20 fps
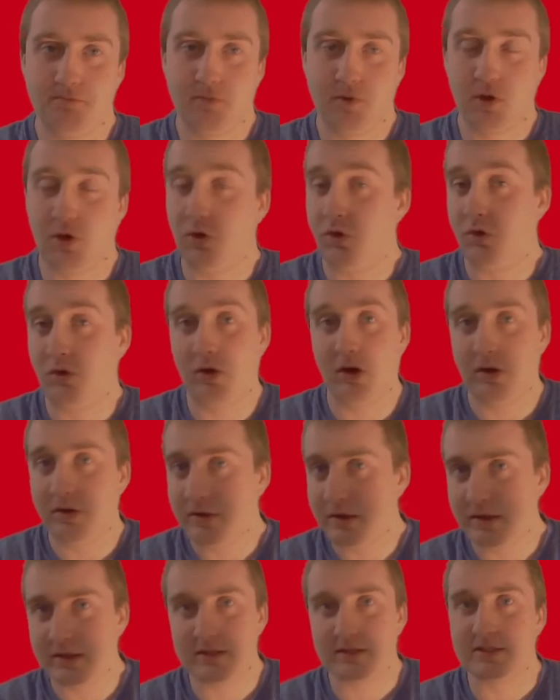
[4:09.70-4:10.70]

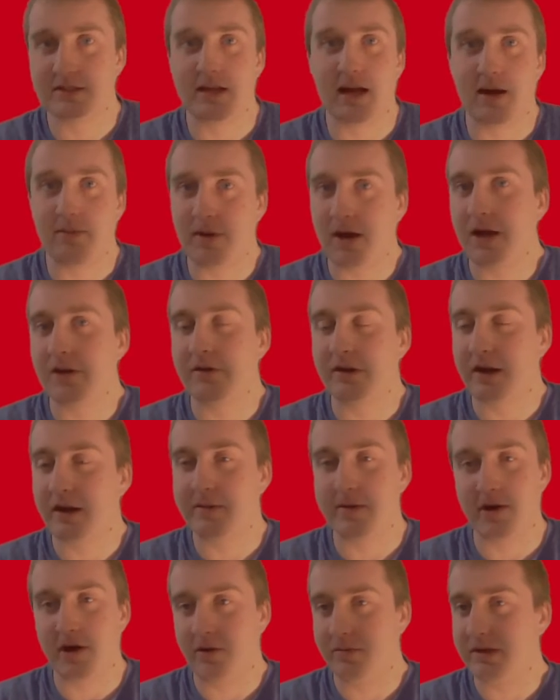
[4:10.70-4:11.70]
Clearly, this is not bothering him
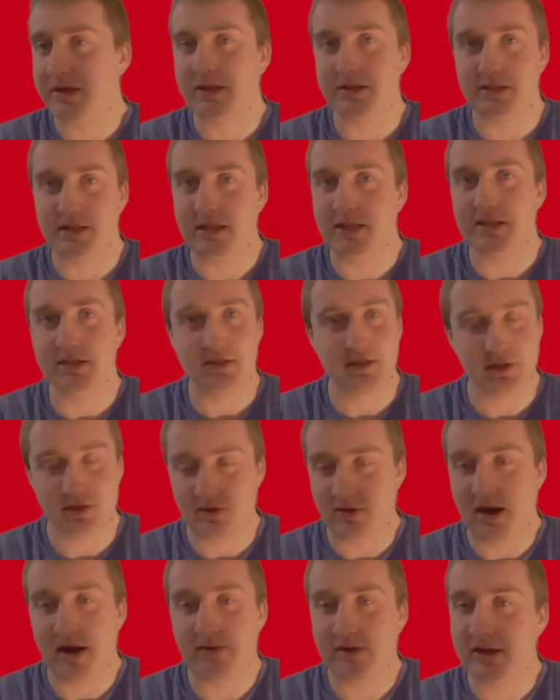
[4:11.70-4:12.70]
at all because he is
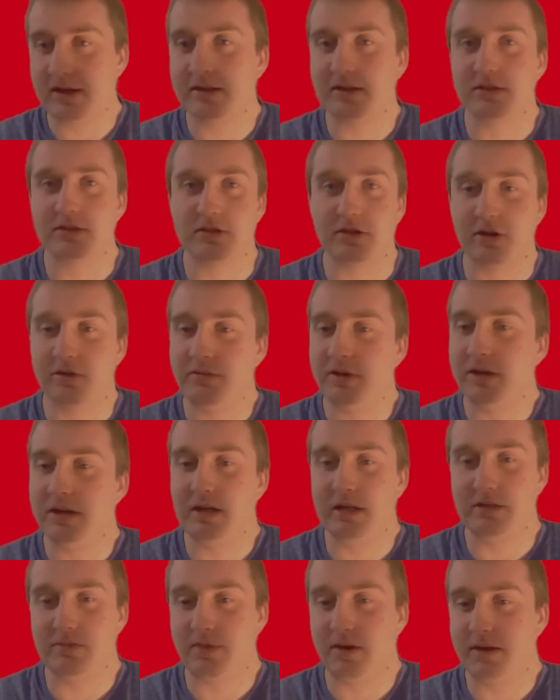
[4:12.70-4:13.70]
thriving in this tournament.
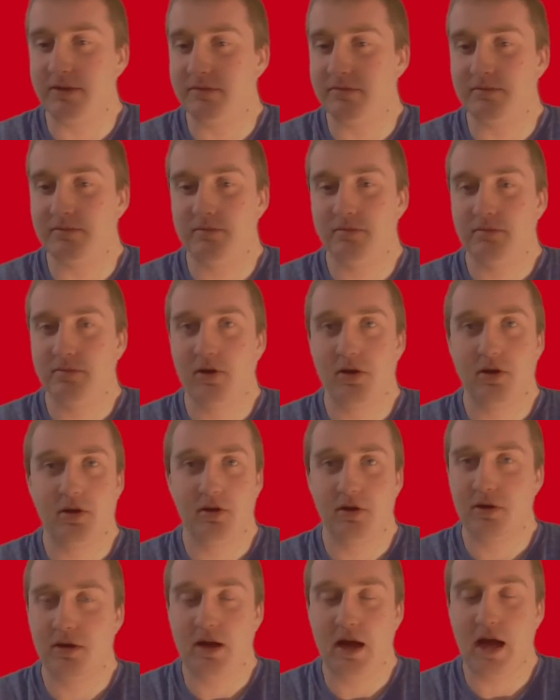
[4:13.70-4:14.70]
He's been
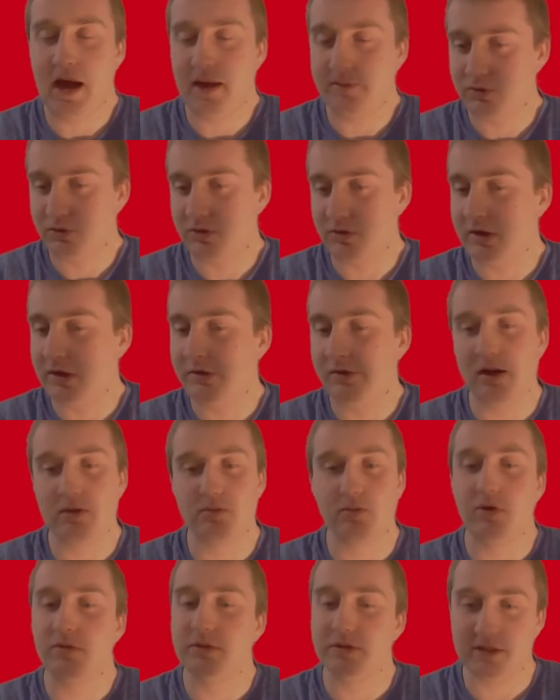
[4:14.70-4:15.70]
absolutely
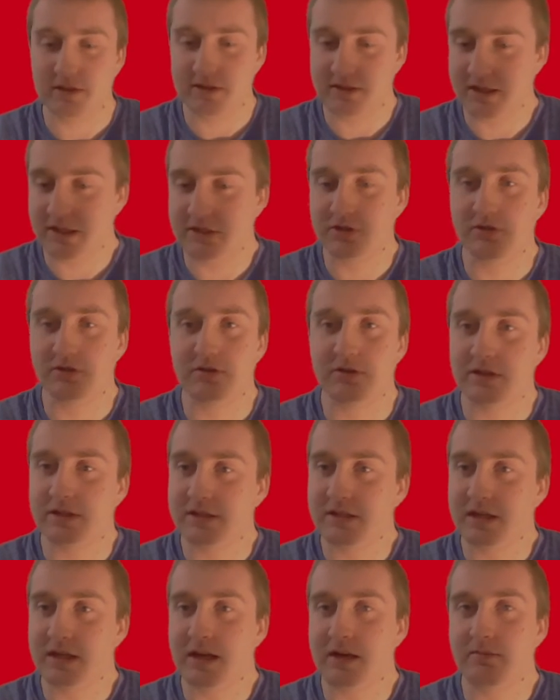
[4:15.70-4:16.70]
incredible, was sensational in this
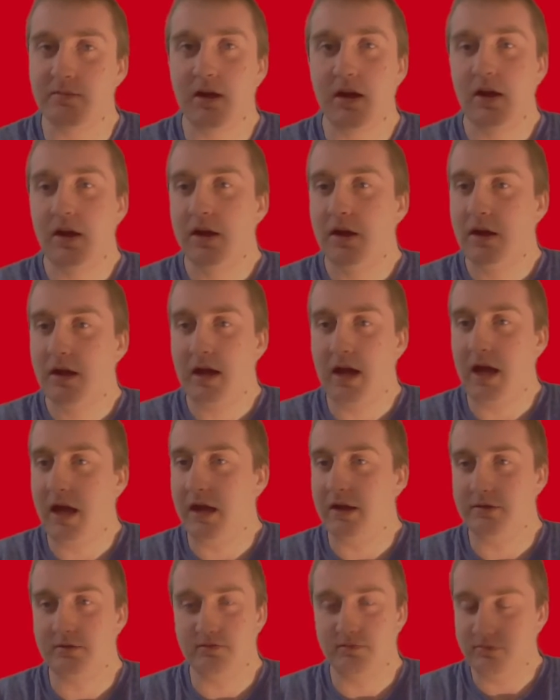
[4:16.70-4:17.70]
game,
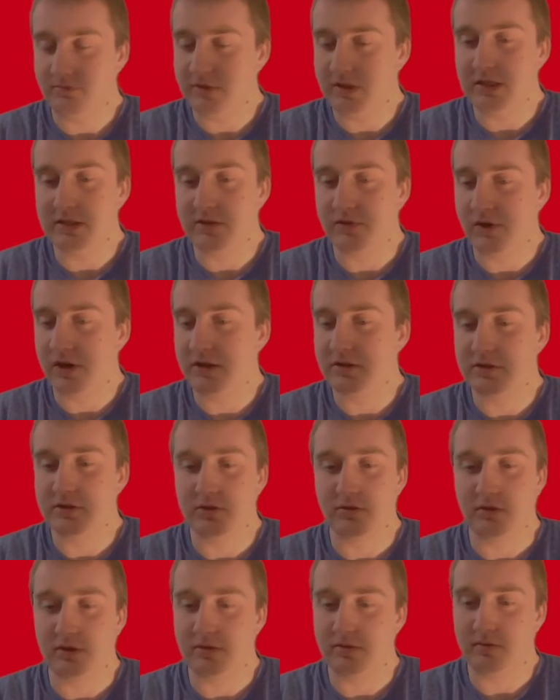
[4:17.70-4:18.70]
and leads France
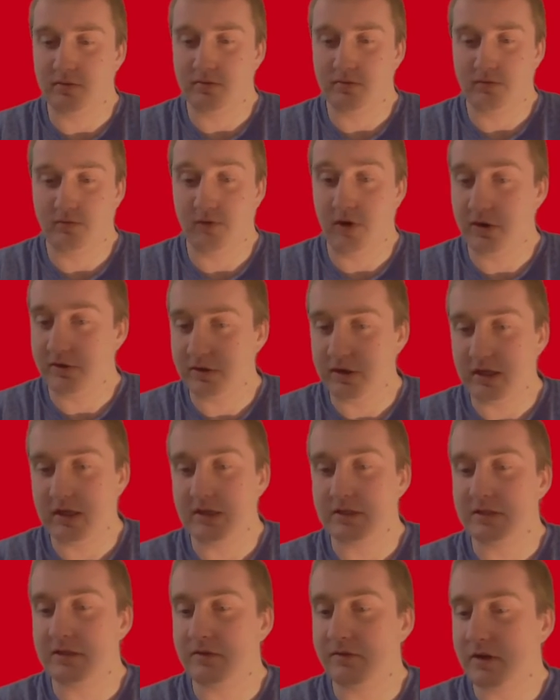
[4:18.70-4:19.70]
to a fairly
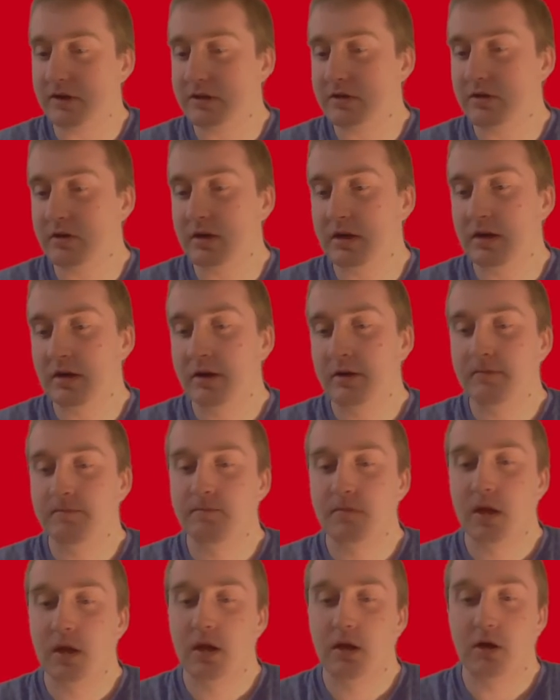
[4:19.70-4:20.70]
easy victory.
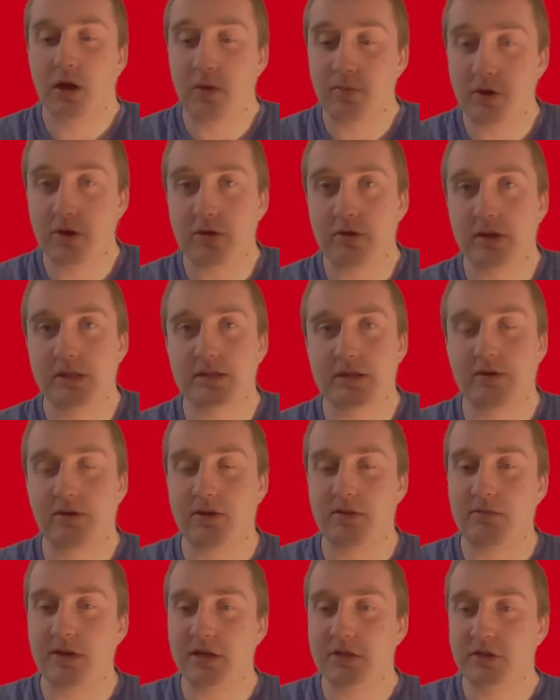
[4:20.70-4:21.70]
A couple other things I want
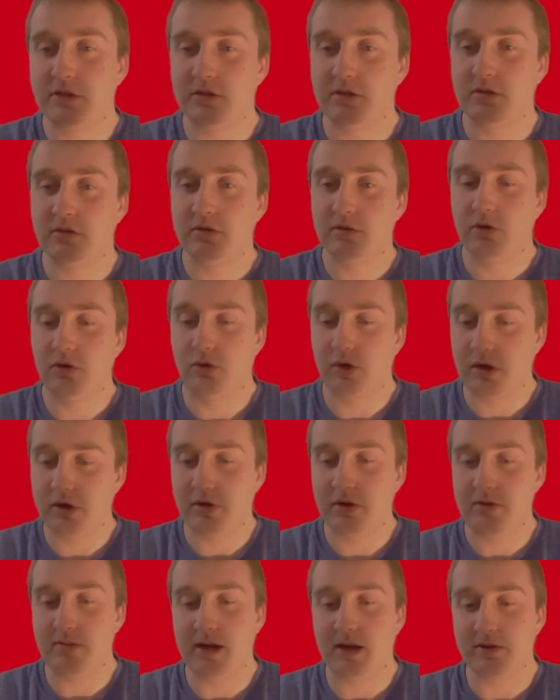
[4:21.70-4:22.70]
to mention
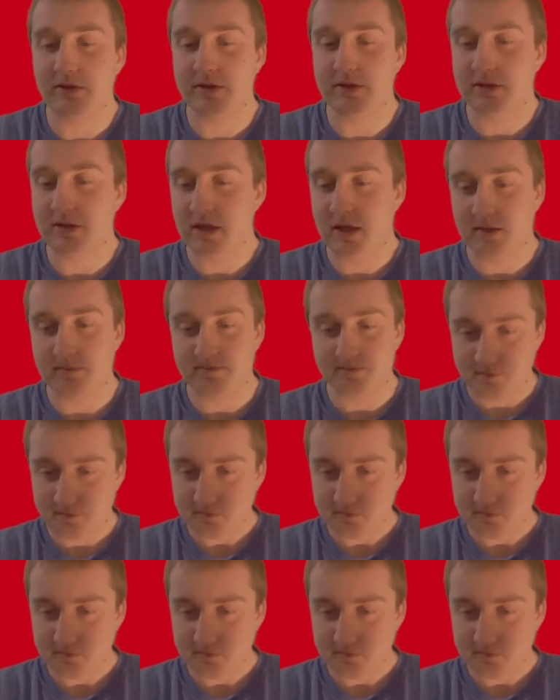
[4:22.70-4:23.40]
quickly about this game.